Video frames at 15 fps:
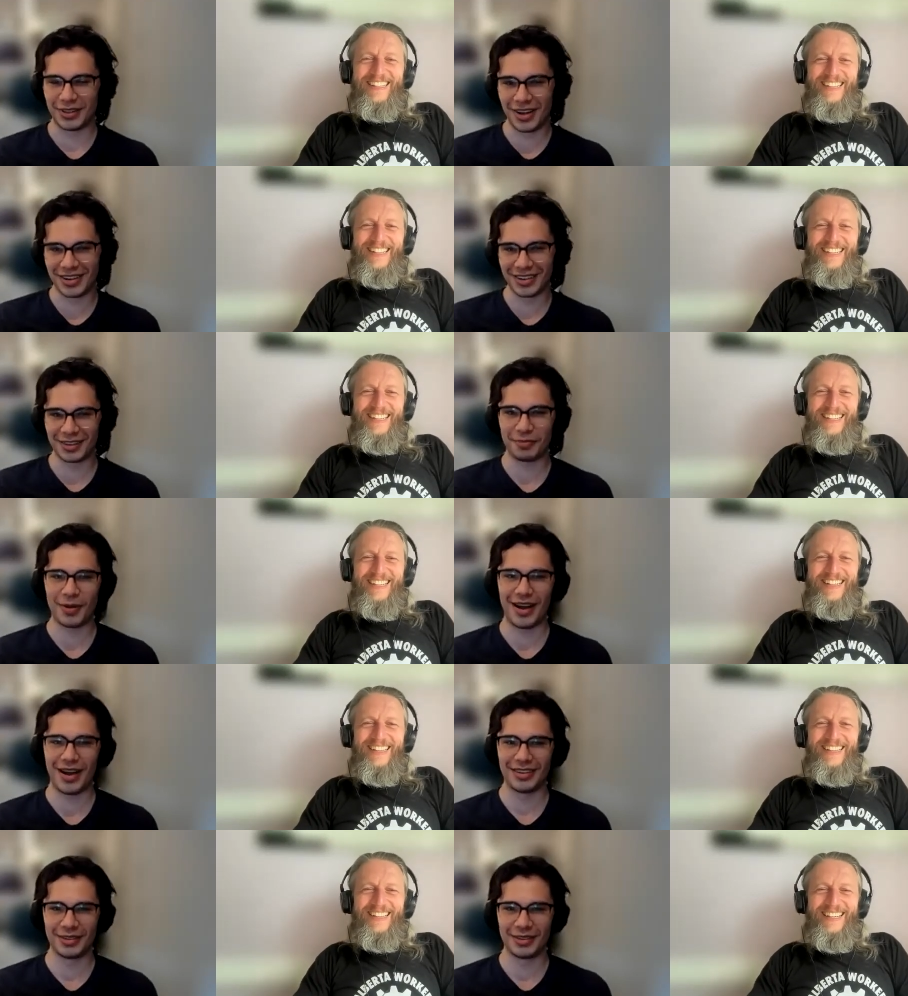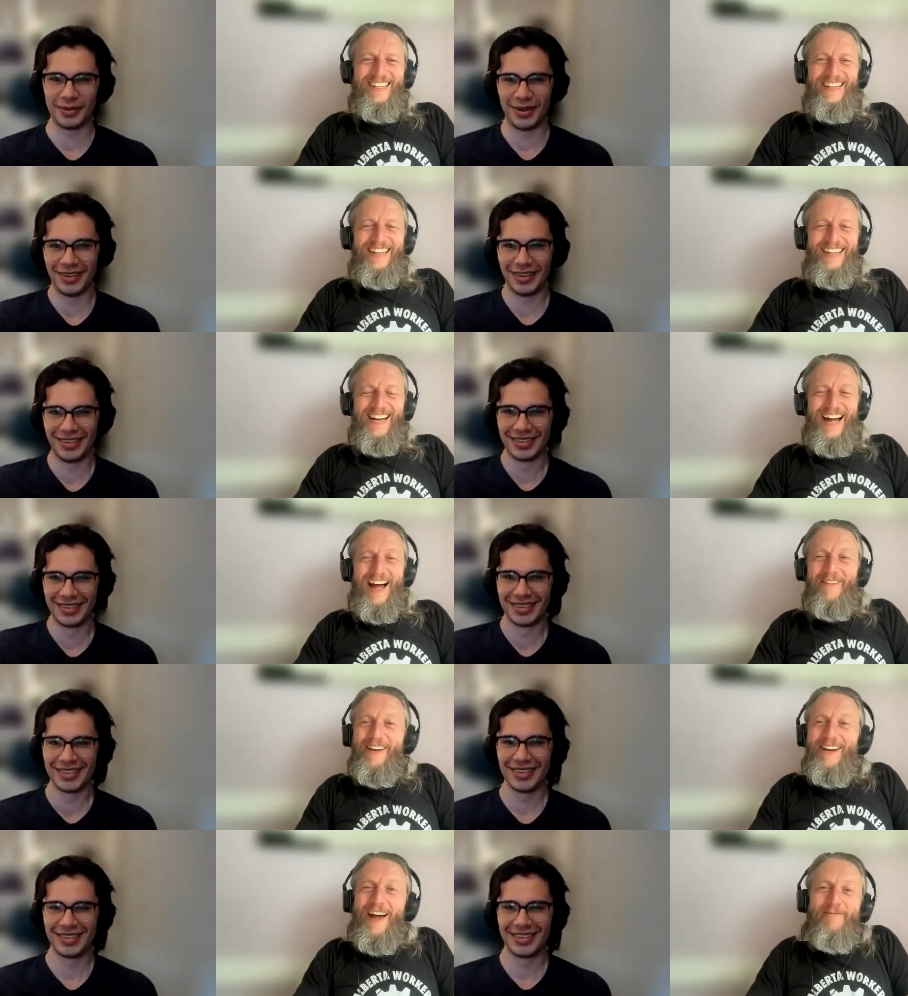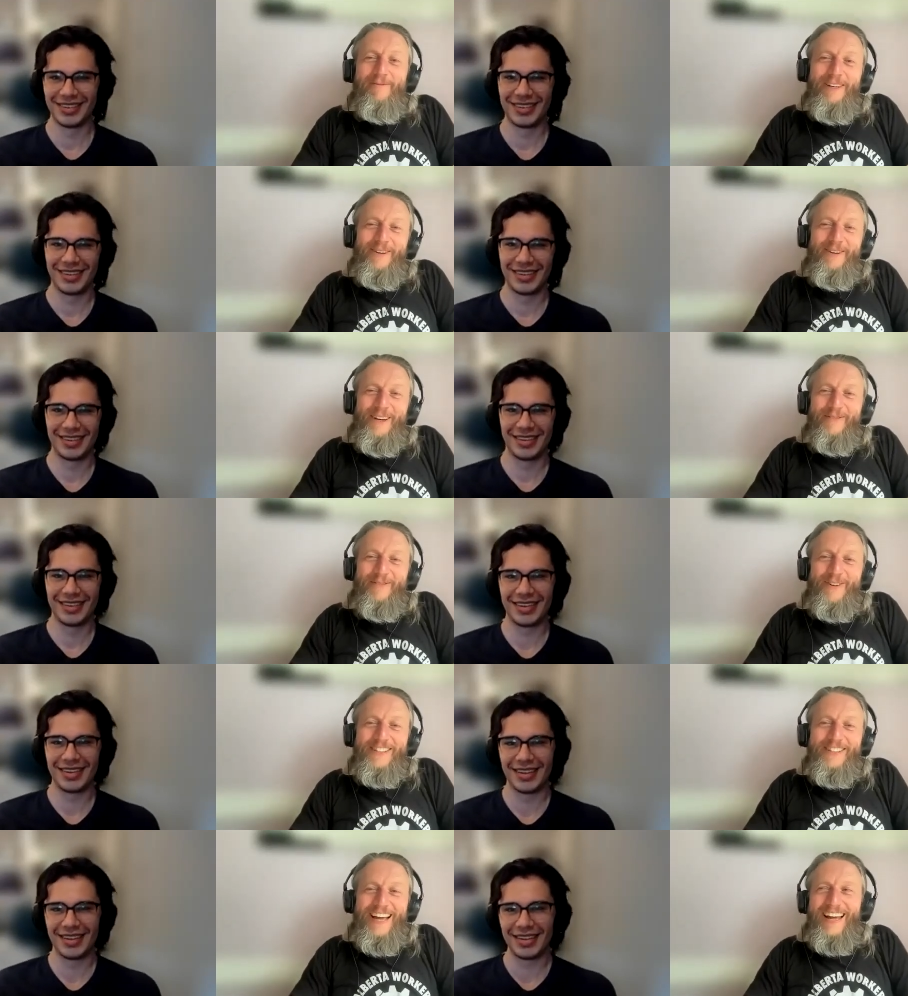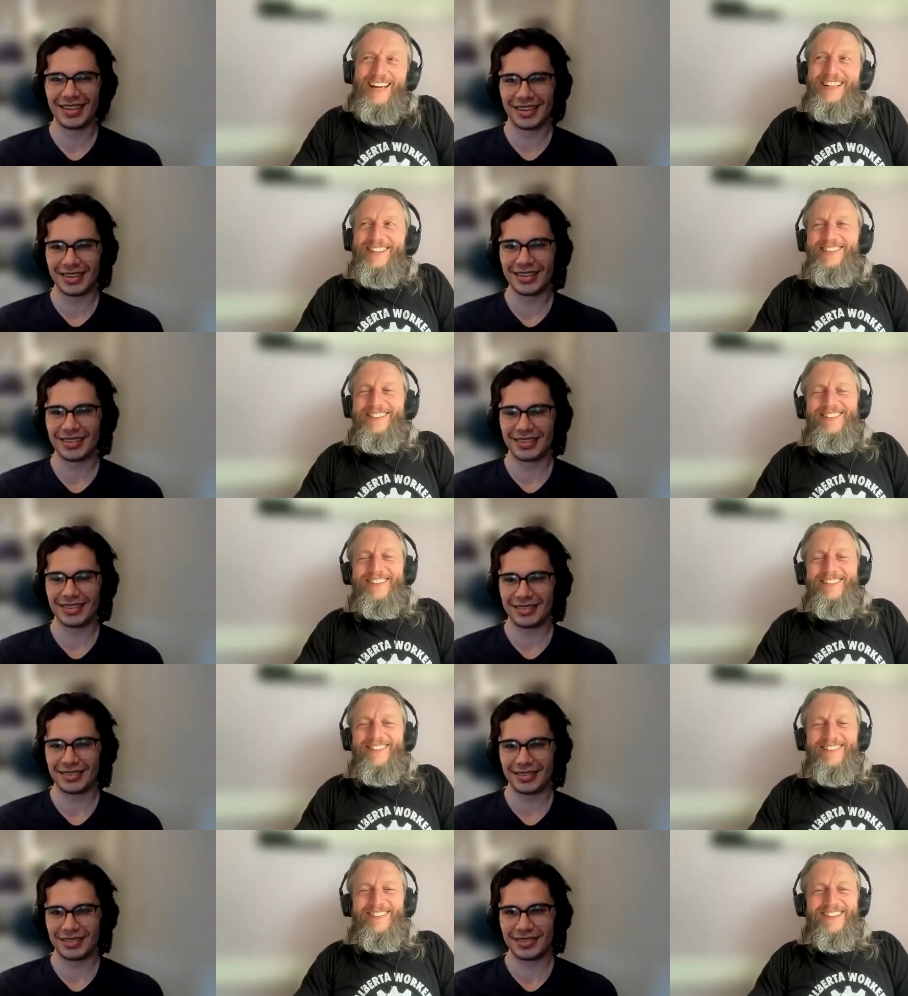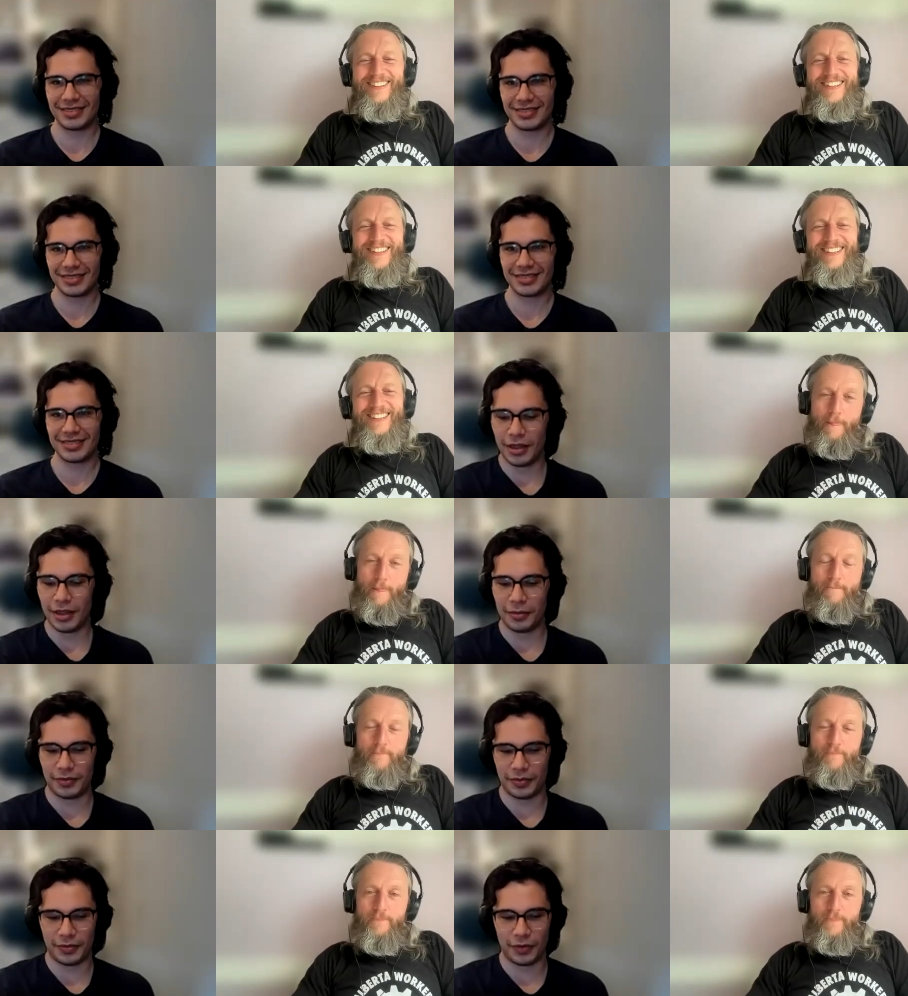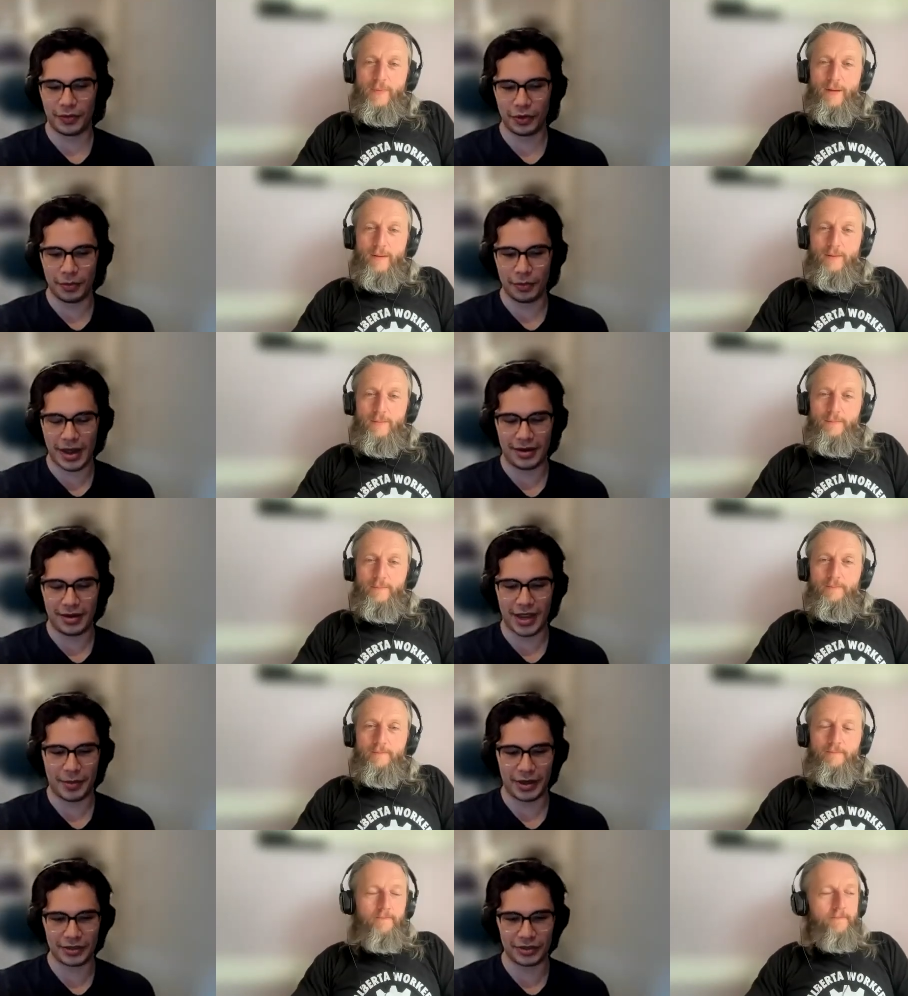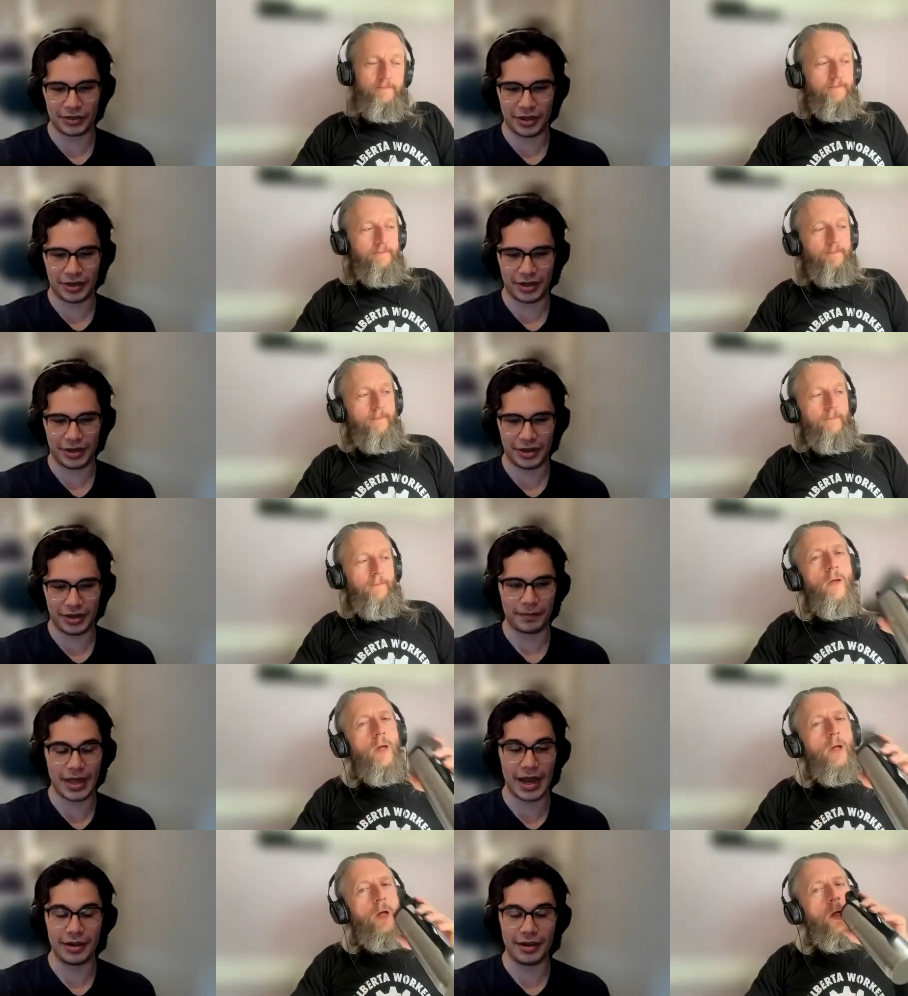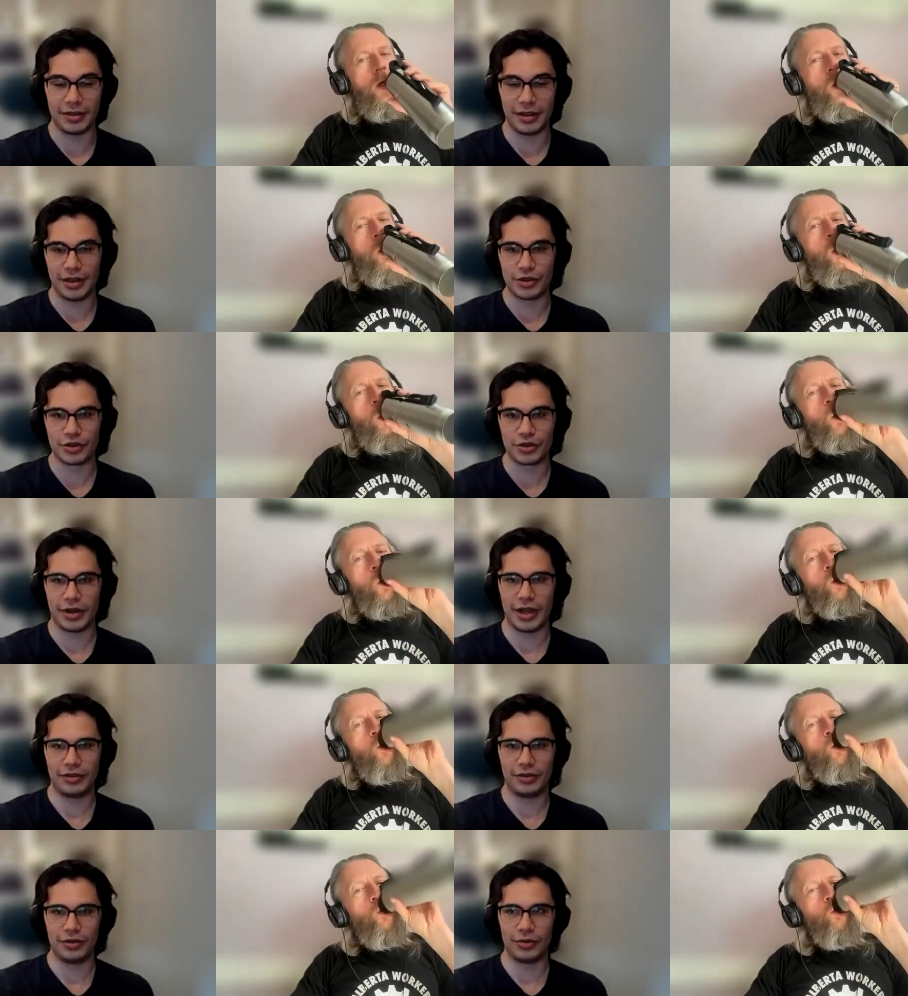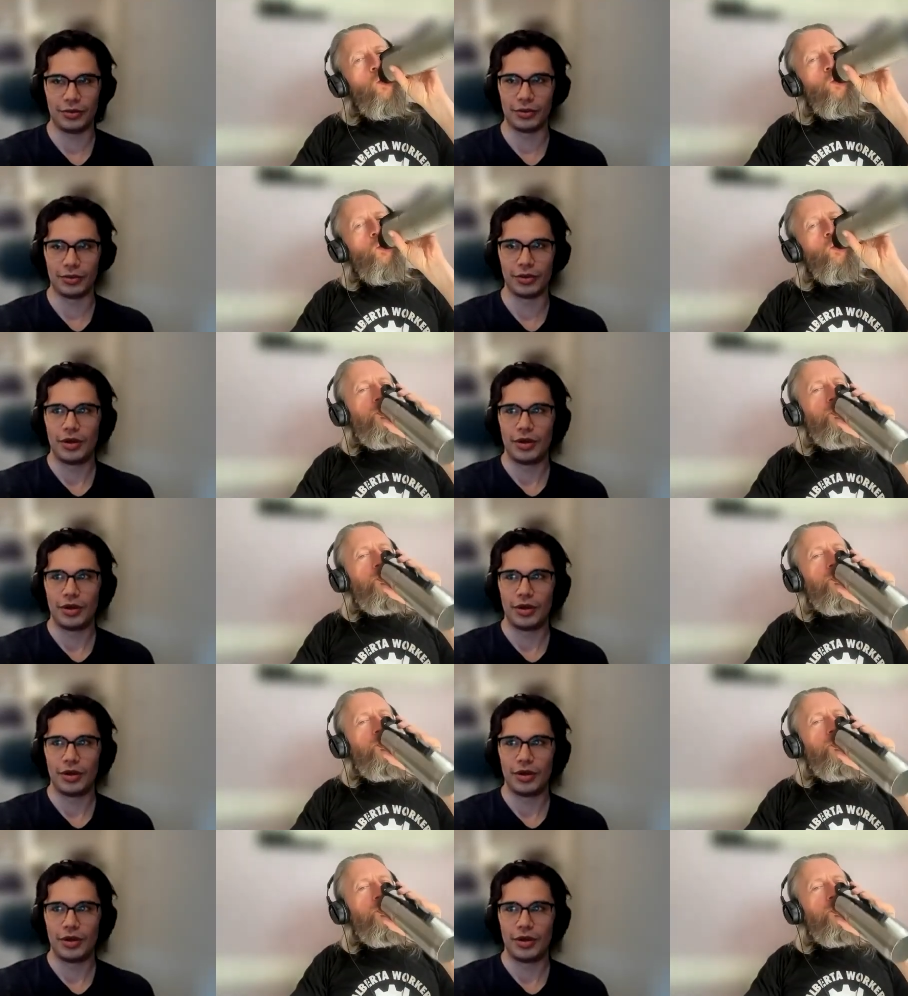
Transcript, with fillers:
Speaker 1: long as possible.
Speaker 2: I mean, I've been doing it for ten, so
Speaker 1: before the pandemic started, I did try to